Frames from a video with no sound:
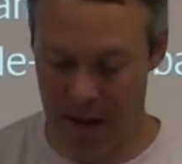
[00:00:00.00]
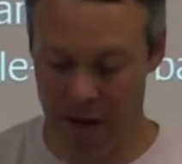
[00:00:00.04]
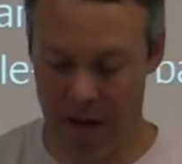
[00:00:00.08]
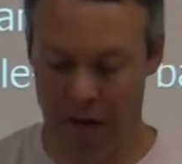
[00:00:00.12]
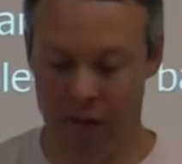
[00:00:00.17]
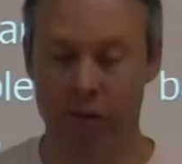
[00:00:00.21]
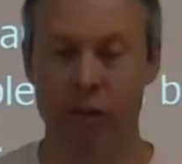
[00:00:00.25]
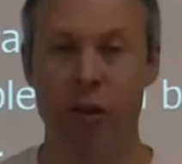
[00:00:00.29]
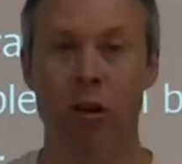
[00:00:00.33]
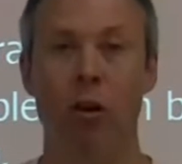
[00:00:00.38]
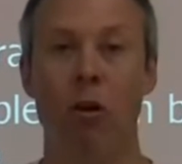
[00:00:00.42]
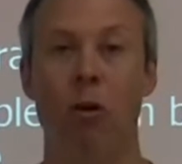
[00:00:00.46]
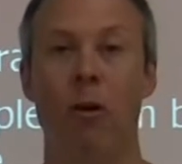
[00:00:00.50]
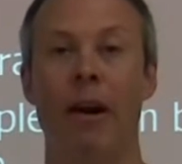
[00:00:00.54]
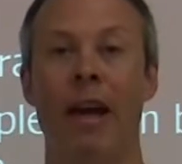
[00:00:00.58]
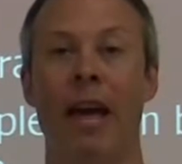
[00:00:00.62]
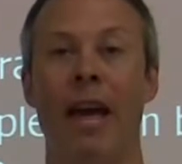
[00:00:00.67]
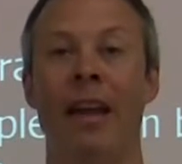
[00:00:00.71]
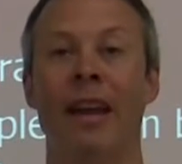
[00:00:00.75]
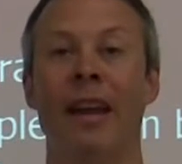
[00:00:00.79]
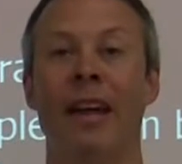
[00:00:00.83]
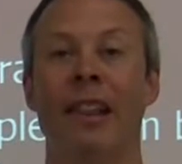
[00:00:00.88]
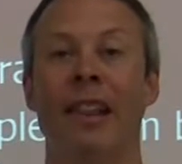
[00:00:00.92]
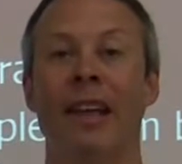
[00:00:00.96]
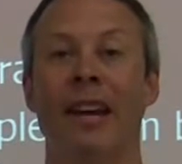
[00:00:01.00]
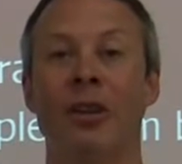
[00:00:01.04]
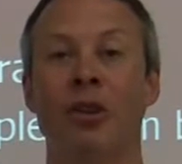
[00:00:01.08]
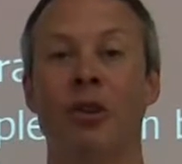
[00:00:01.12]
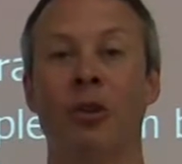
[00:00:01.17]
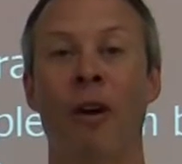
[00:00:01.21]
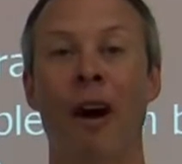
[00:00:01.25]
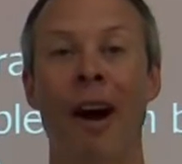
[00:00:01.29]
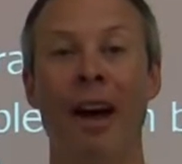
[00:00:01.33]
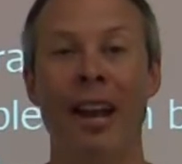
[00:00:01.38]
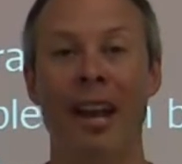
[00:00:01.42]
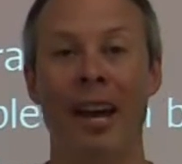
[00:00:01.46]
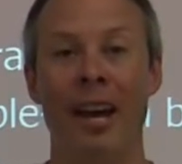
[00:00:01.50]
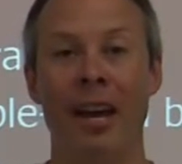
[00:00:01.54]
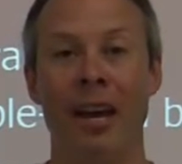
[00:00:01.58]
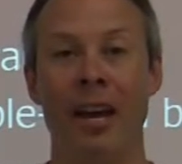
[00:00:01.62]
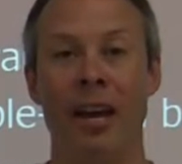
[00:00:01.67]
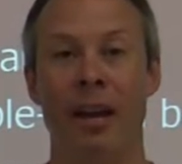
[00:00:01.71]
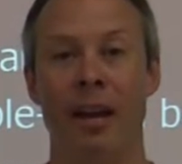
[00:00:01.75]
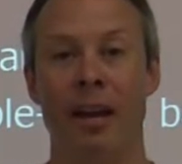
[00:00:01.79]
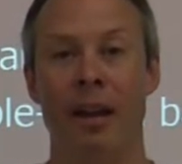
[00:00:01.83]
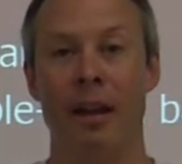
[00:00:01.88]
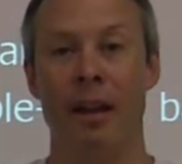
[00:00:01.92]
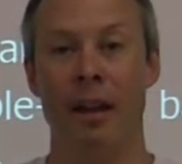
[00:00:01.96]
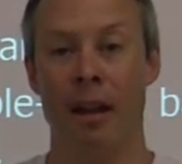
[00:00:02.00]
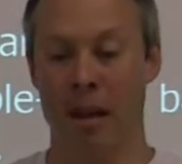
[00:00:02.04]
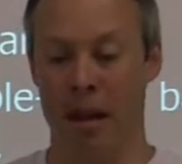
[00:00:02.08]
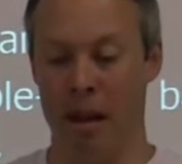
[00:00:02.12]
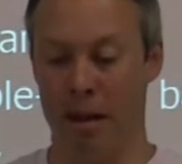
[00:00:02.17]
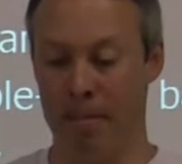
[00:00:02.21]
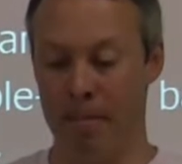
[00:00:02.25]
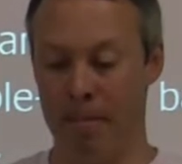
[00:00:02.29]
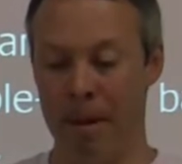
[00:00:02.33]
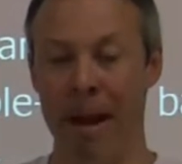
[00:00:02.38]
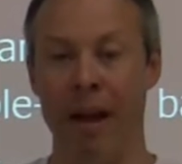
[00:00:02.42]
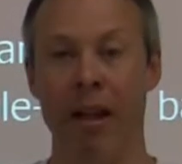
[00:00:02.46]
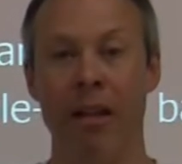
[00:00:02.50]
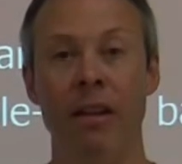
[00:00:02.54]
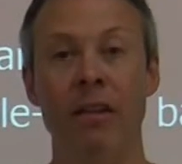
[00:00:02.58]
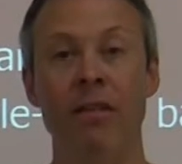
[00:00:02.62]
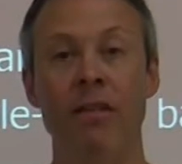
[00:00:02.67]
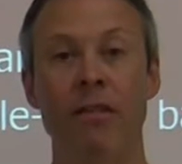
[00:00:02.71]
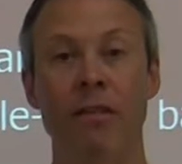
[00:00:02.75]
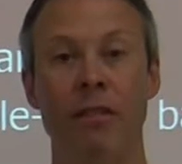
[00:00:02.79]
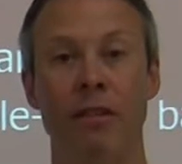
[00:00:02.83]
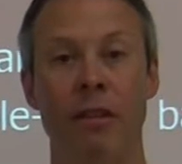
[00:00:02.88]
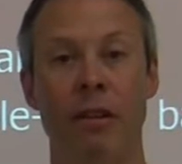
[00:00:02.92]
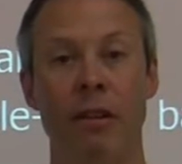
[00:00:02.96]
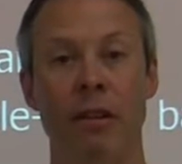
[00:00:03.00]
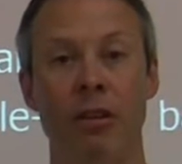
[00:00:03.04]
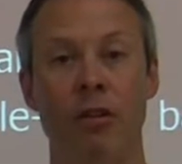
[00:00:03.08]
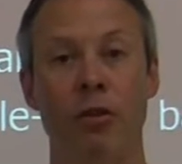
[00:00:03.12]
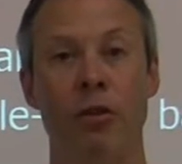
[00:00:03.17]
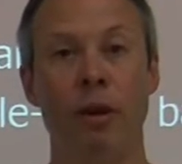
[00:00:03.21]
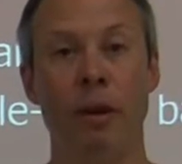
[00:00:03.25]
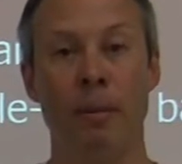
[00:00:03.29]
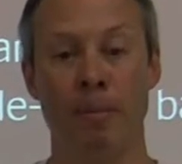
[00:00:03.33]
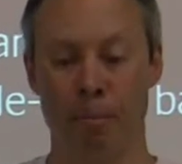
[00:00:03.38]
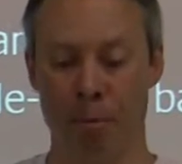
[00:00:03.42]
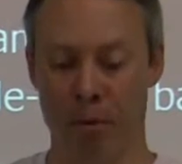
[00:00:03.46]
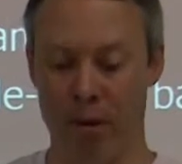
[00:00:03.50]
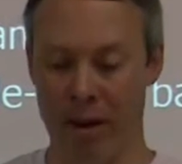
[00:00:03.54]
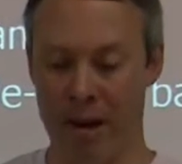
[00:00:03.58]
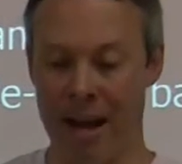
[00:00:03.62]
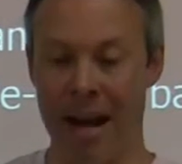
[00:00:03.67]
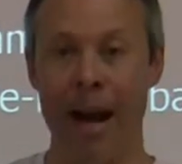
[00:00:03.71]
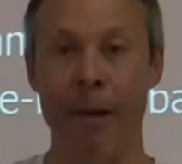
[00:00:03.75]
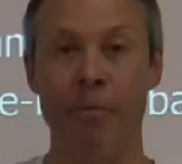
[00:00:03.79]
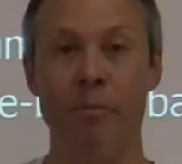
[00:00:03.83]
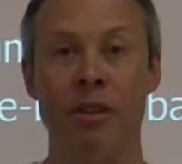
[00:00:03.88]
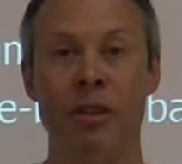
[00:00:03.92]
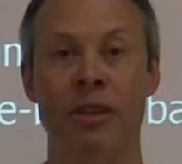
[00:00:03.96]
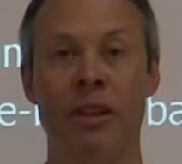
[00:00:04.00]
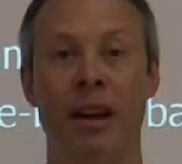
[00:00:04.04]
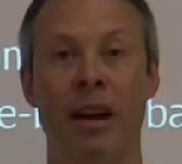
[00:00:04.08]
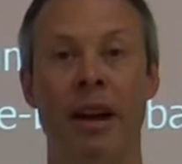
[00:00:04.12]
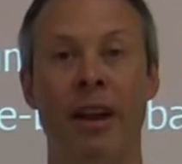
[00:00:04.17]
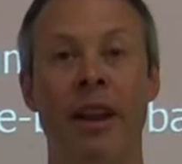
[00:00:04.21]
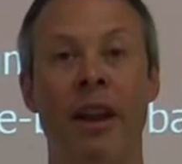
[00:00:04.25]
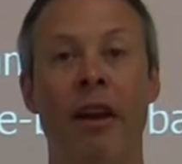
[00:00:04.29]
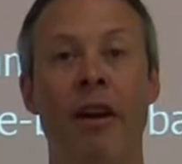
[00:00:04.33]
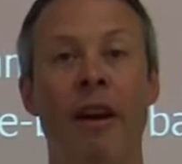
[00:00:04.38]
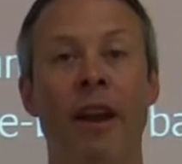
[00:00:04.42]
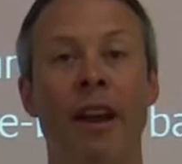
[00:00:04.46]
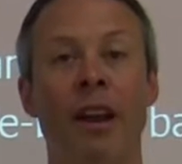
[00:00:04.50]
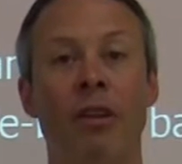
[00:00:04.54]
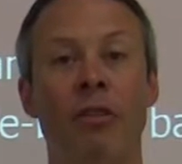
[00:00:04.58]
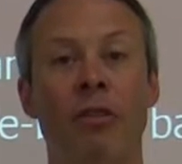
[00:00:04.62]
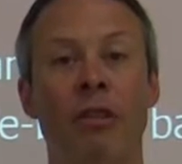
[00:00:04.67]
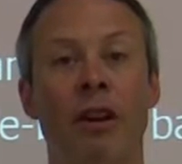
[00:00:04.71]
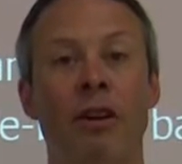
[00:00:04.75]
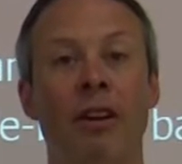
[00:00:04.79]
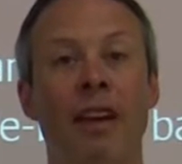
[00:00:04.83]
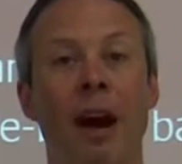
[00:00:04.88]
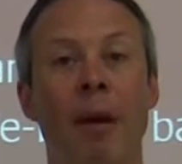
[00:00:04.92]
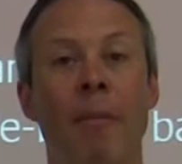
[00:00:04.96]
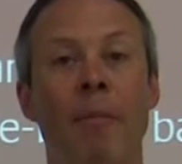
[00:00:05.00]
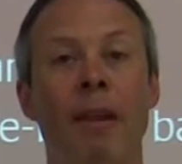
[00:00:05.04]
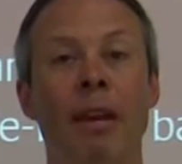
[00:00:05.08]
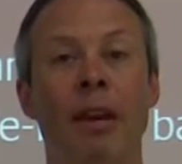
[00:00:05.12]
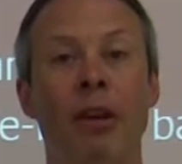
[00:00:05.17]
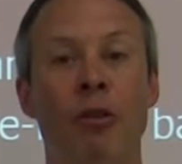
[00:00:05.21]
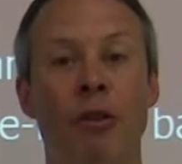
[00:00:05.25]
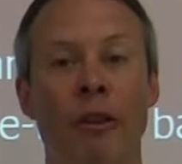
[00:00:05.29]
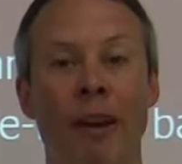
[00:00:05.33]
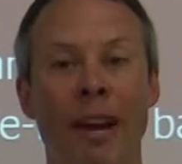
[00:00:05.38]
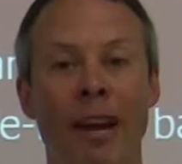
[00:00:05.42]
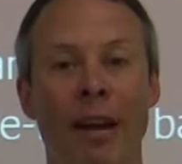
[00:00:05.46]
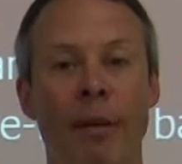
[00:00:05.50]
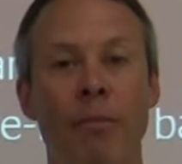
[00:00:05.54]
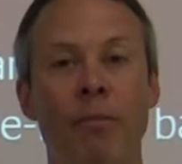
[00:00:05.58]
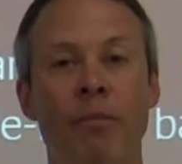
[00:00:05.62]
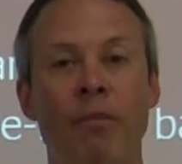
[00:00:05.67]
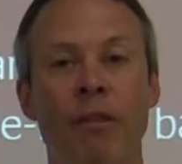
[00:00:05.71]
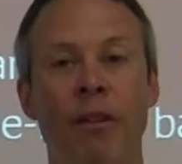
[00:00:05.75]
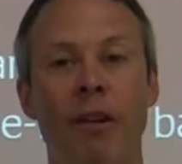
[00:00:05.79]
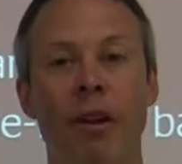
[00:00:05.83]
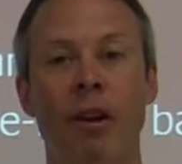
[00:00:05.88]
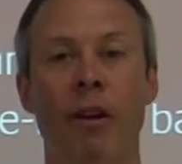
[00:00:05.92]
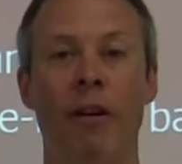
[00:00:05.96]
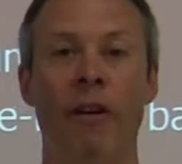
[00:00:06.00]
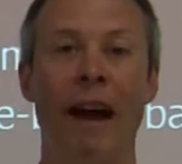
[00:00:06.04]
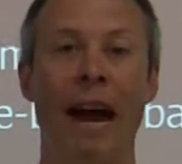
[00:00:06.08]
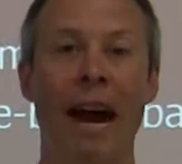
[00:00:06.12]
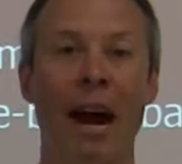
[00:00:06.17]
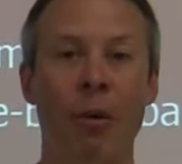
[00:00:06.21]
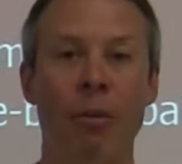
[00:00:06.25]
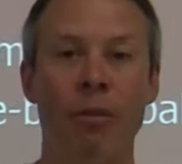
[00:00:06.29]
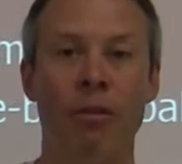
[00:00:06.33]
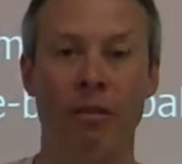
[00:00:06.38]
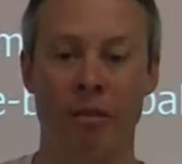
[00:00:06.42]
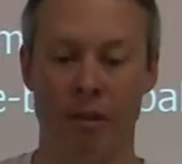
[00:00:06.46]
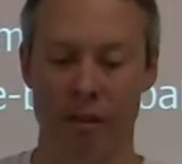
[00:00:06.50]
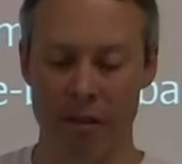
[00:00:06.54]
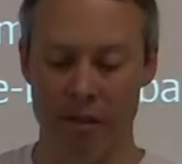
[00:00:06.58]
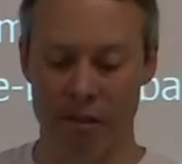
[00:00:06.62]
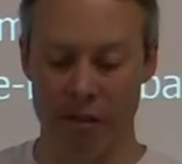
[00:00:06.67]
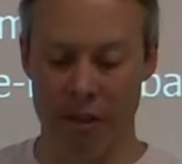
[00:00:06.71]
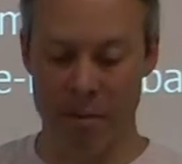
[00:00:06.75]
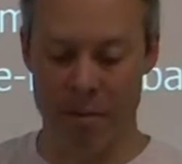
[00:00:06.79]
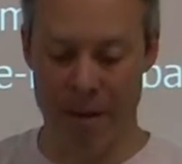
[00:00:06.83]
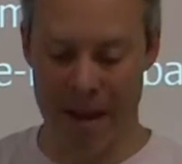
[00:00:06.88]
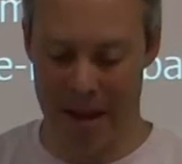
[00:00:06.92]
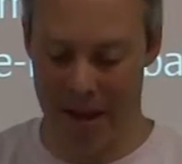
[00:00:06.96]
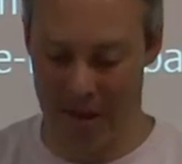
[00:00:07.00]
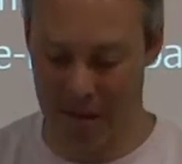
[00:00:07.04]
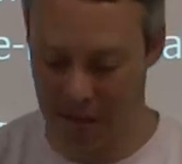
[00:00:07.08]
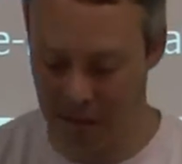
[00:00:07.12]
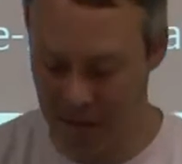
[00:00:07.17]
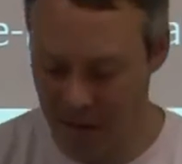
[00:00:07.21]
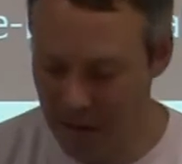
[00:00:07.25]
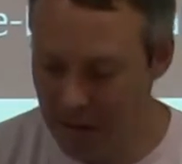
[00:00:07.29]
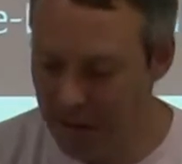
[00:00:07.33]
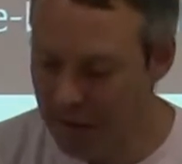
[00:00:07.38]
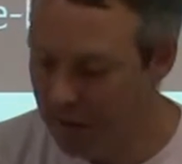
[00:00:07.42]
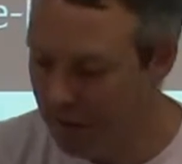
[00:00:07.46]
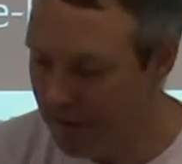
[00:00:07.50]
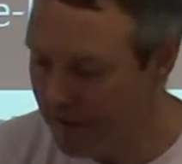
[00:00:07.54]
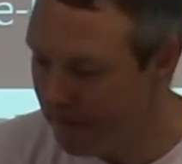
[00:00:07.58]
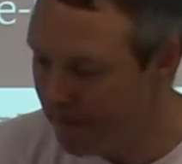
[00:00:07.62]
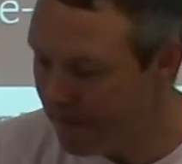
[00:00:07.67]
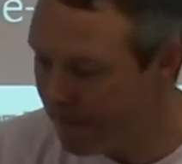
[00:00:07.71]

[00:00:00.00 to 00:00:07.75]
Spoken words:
So an electronic balance, you can put an object on there and it'll tell you how many grams or ounces the mass is.